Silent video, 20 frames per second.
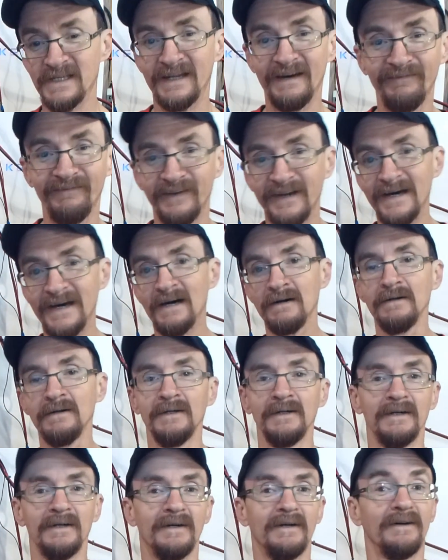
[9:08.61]
enough for now.
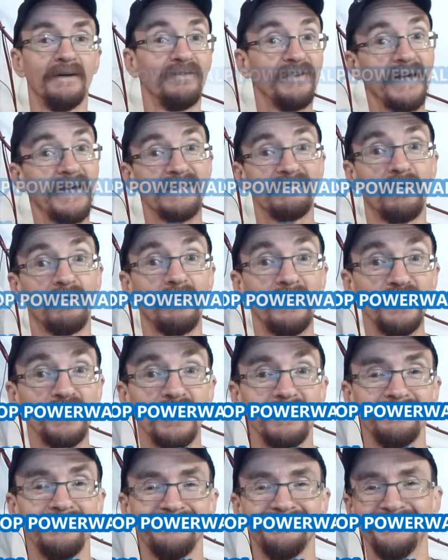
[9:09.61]
Thanks for
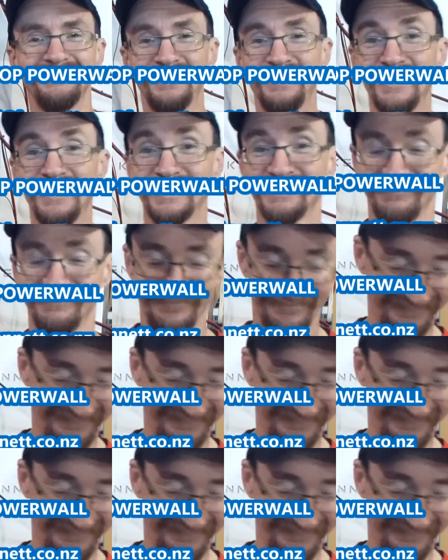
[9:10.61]
watching. Cheers.